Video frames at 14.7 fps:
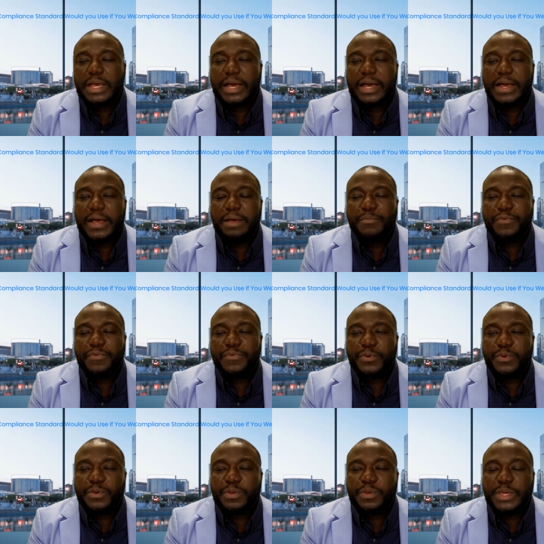Um, if
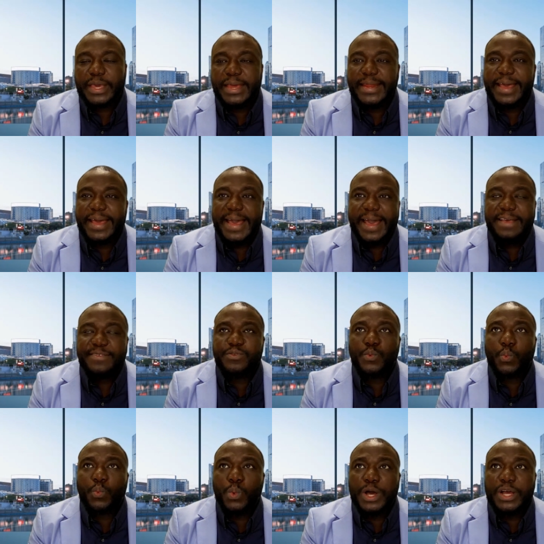you get asked
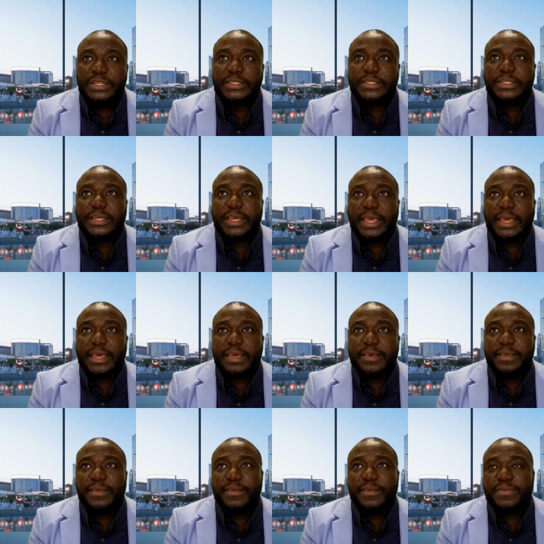what
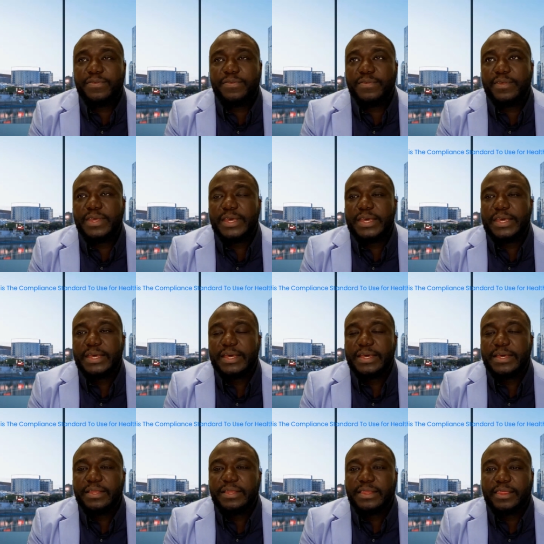is
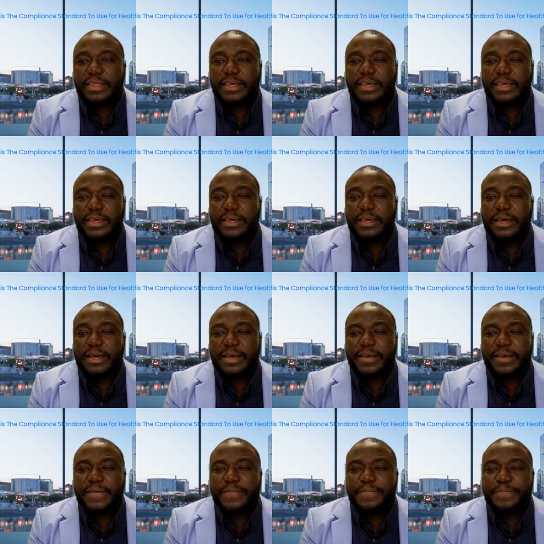the
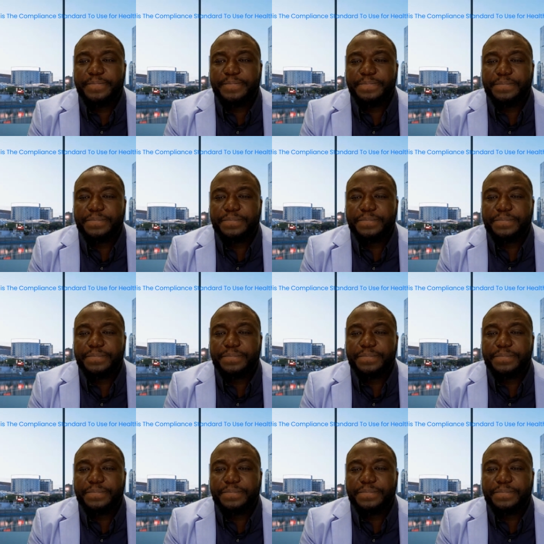um,